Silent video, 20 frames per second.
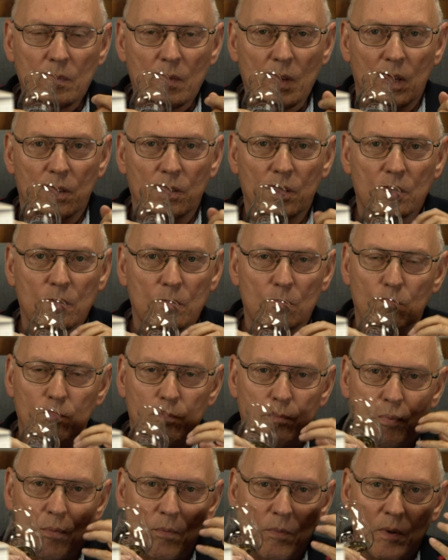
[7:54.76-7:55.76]
and this
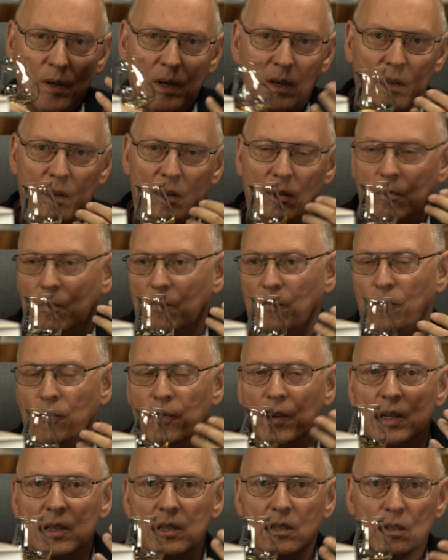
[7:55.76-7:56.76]
uh,
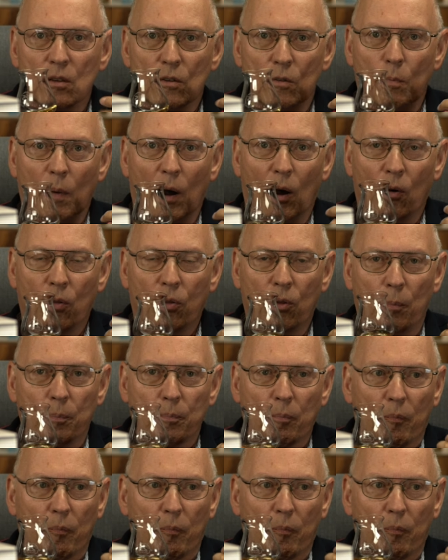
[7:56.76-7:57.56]
fills your mouth.